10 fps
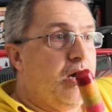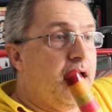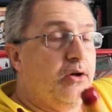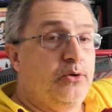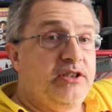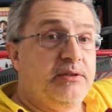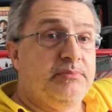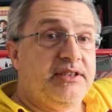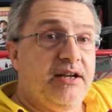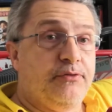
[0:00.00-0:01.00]
I ordered
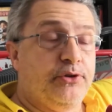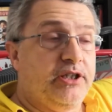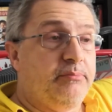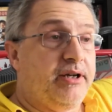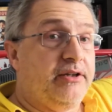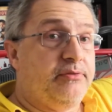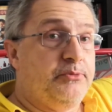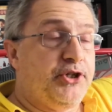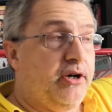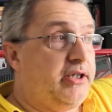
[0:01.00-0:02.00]
some stuff on eBay
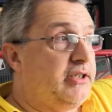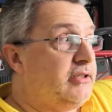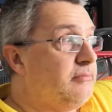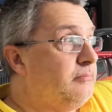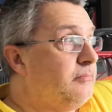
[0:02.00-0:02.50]
from China.